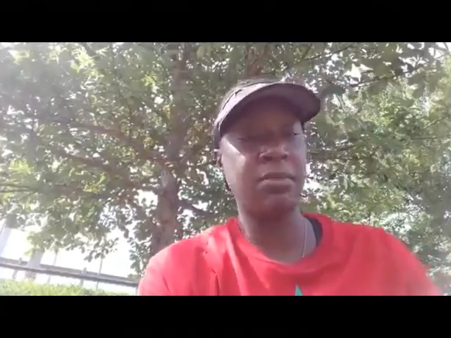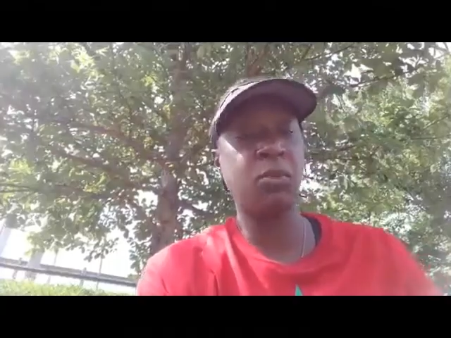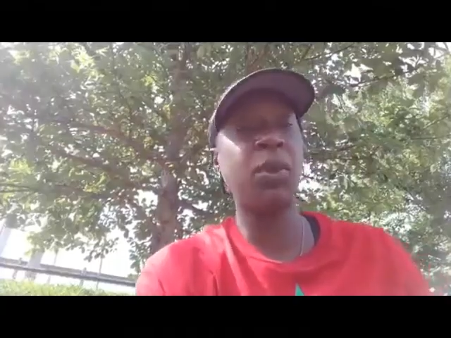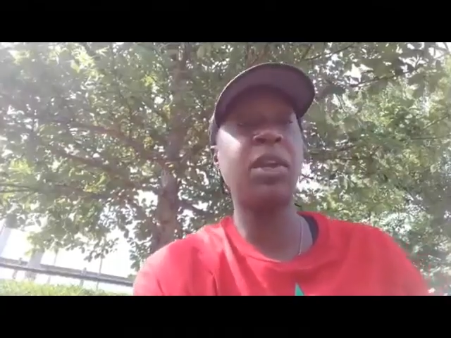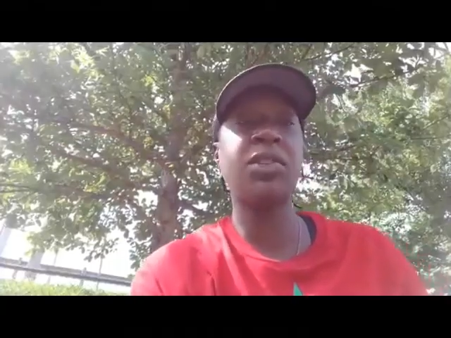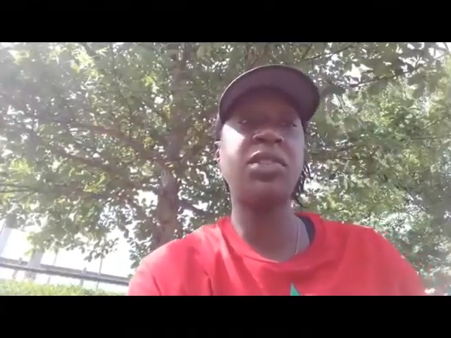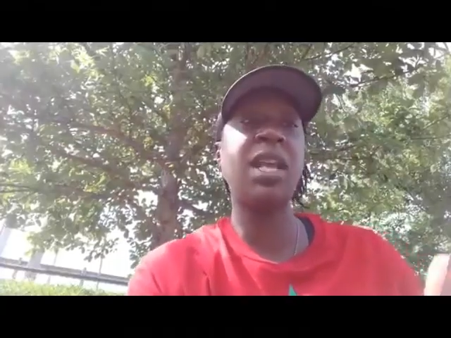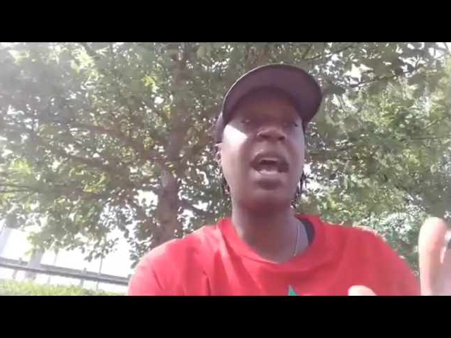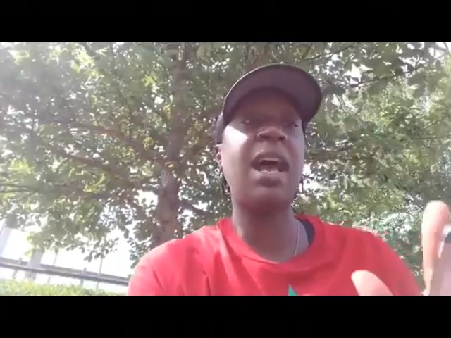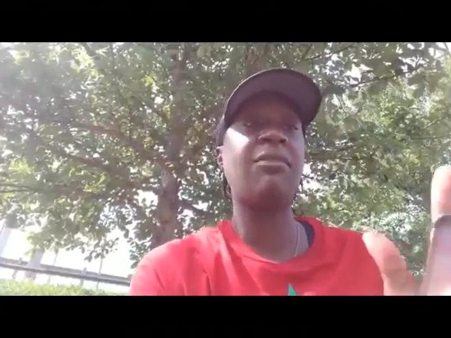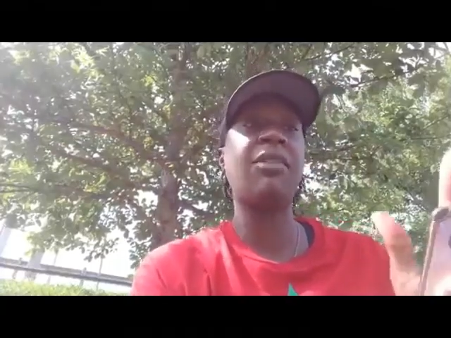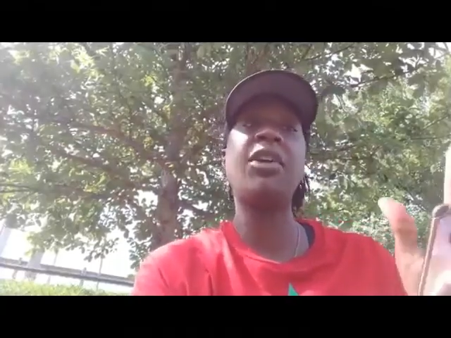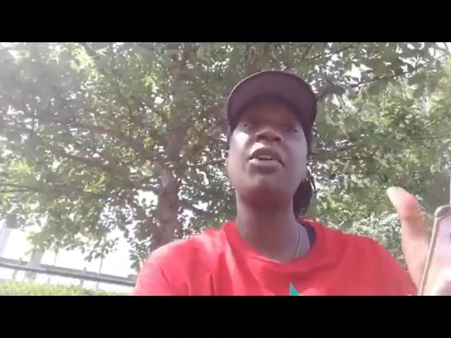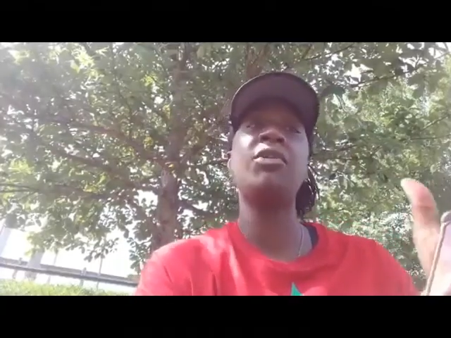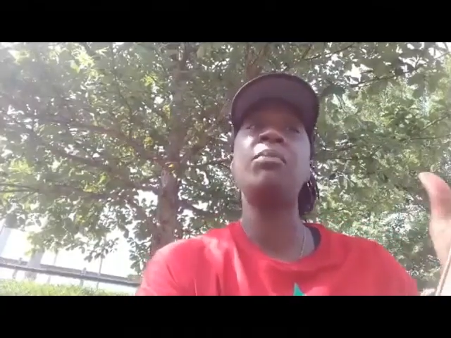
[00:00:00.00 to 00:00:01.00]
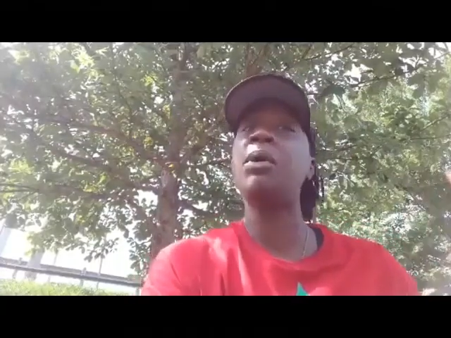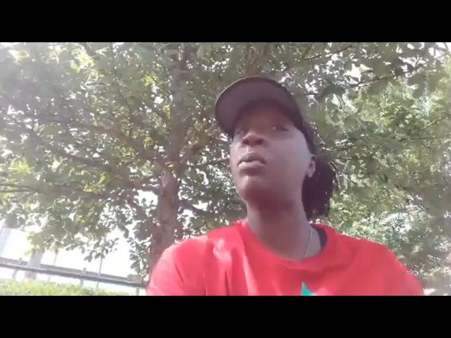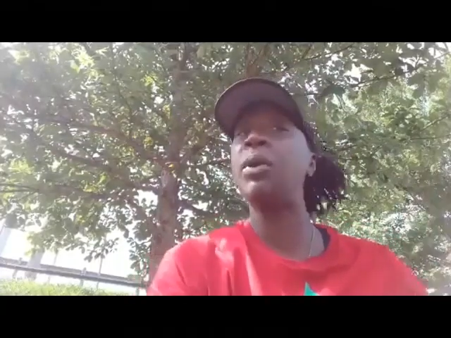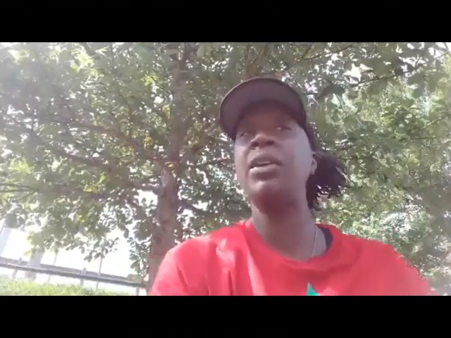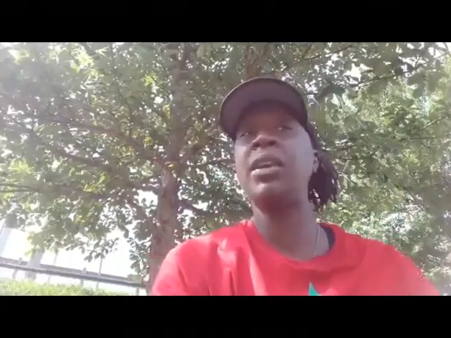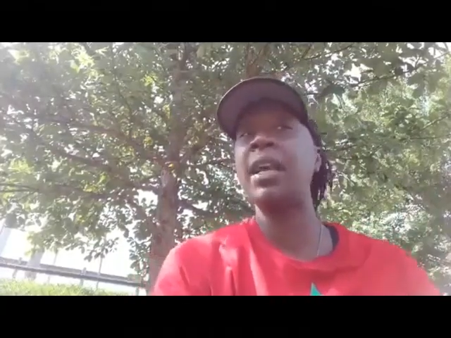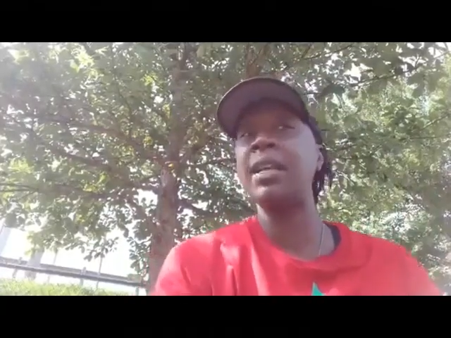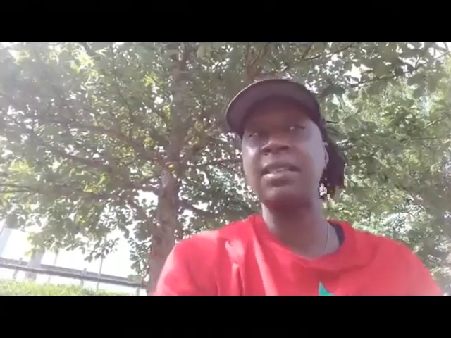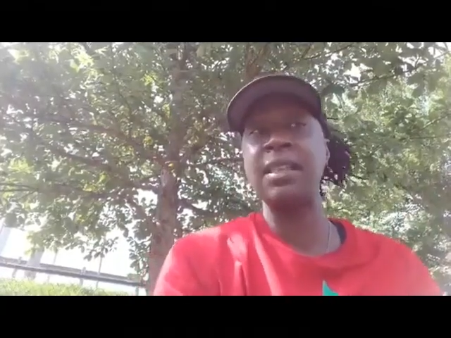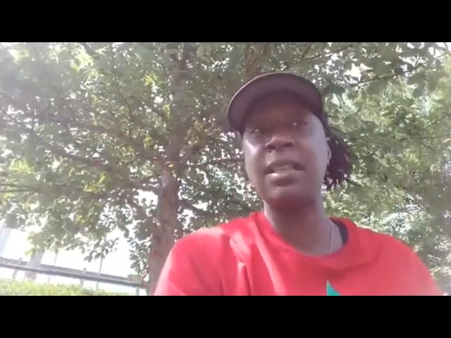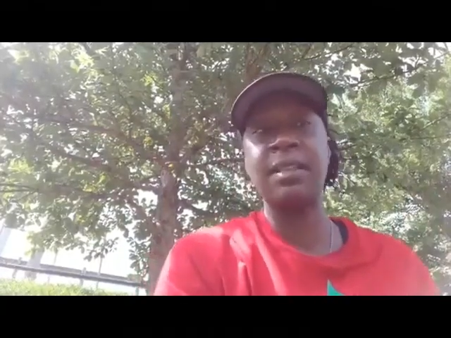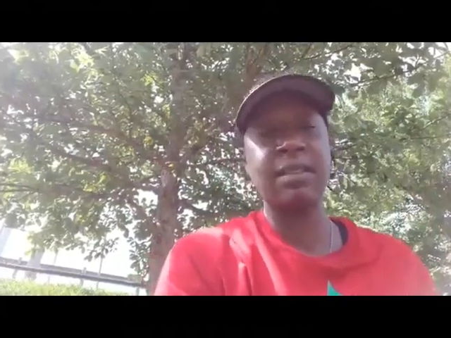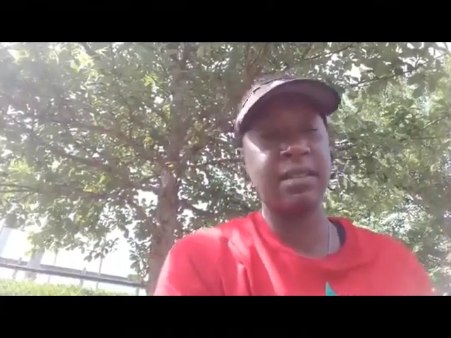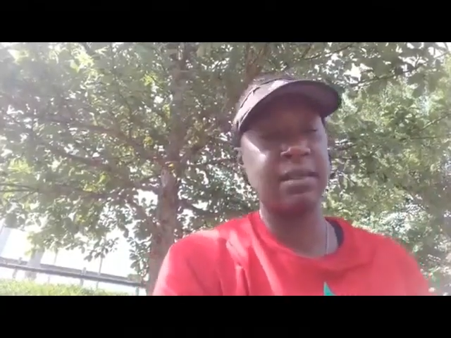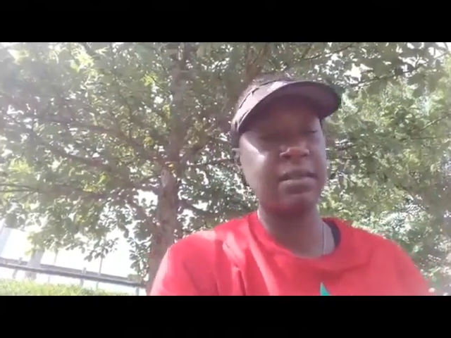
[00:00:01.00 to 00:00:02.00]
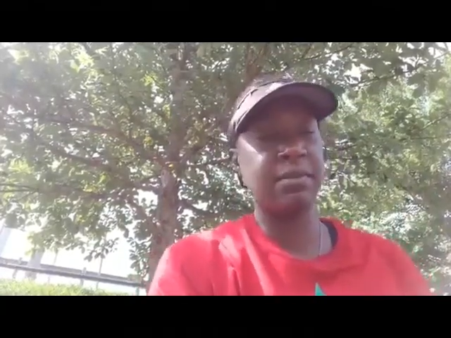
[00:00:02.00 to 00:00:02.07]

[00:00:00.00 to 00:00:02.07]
We're sovereign, but we're not citizen.